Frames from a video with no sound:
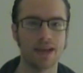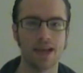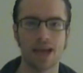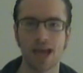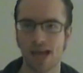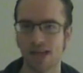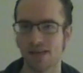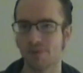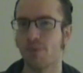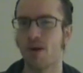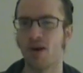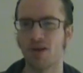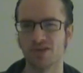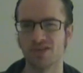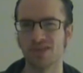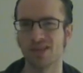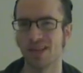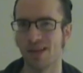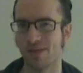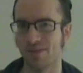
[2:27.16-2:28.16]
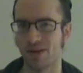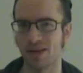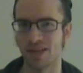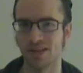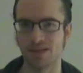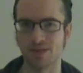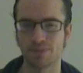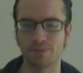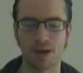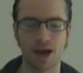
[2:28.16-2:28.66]
as partially
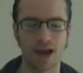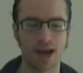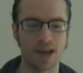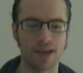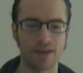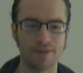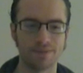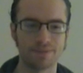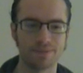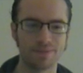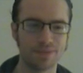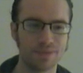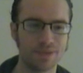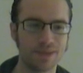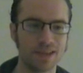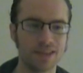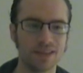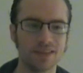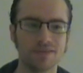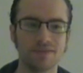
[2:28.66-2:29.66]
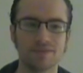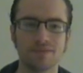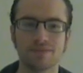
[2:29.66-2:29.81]
evidenced by the